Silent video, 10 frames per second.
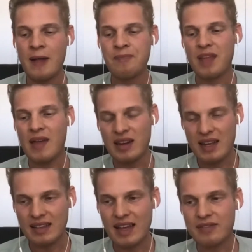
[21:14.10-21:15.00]
And then he
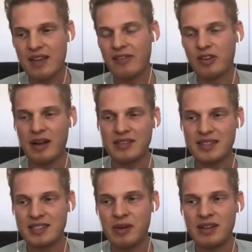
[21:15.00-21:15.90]
left after about
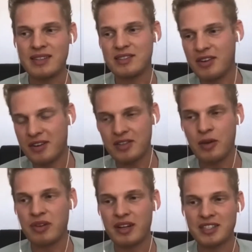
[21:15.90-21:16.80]
6 months and started his own
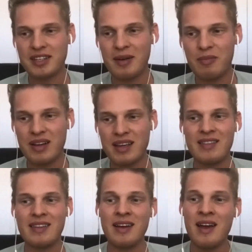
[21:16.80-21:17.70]
production company. And
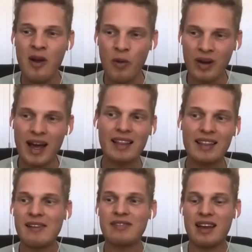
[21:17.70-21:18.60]
then when I
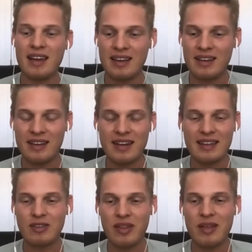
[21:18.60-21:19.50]
left, I
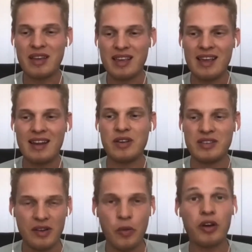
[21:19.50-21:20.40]
connected with him again and we
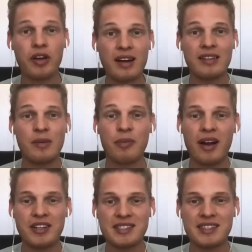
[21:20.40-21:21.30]
started working on a lot of
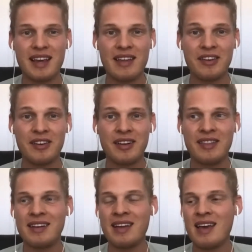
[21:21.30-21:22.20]
projects together. And
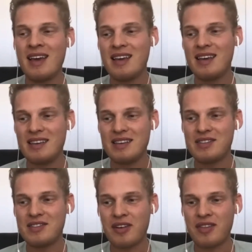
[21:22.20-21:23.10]
then he
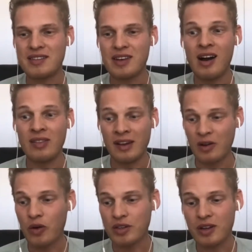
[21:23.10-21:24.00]
started this online
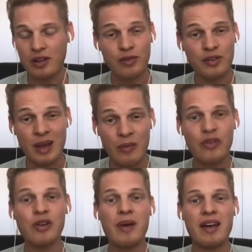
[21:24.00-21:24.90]
course called Full-Time
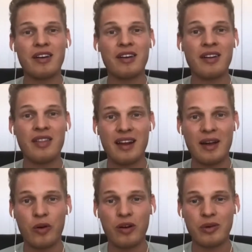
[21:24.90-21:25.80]
Filmmaker that I
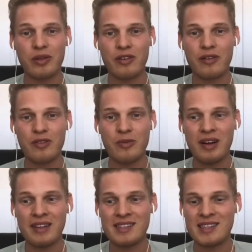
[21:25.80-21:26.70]
worked with for a few
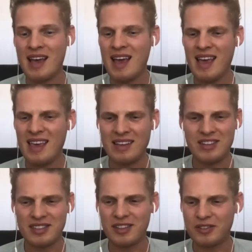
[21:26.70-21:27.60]
months, and
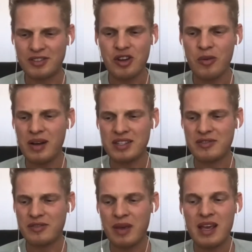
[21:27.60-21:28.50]
just learned so much
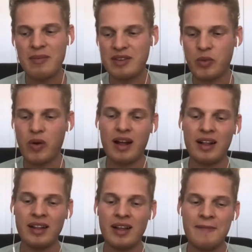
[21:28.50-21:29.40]
from him as
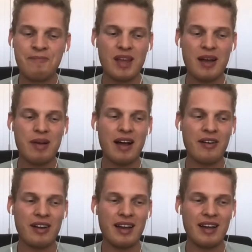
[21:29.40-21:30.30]
well
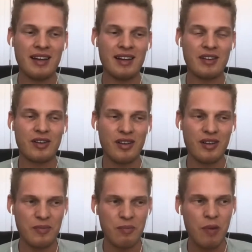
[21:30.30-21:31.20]
about
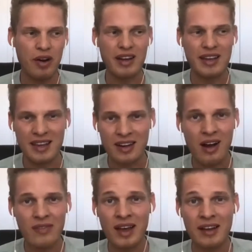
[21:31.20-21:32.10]
marketing an
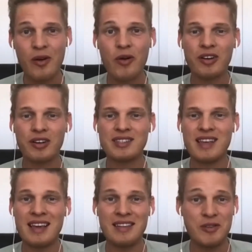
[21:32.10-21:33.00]
online course
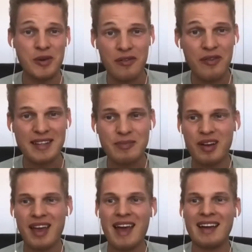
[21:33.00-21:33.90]
and doing Facebook
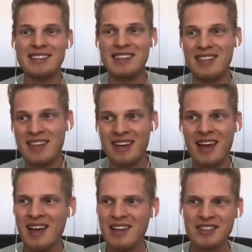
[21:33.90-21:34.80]
ads, and then
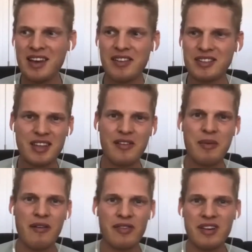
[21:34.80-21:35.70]
just other stuff
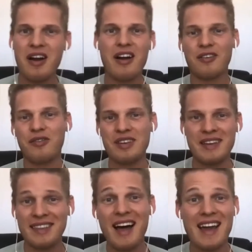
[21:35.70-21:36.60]
about videography
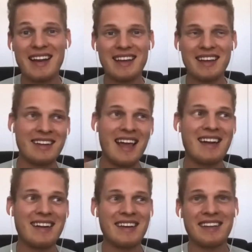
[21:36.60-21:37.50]
and lighting and
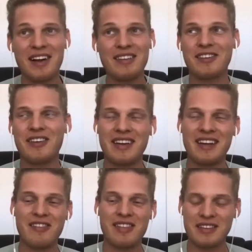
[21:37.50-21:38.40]
editing and color grading and
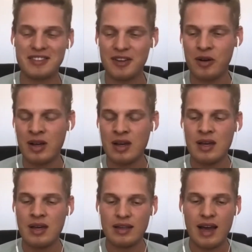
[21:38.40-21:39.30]
everything. So
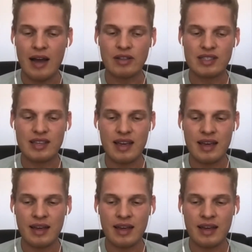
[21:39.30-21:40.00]
yeah, I would say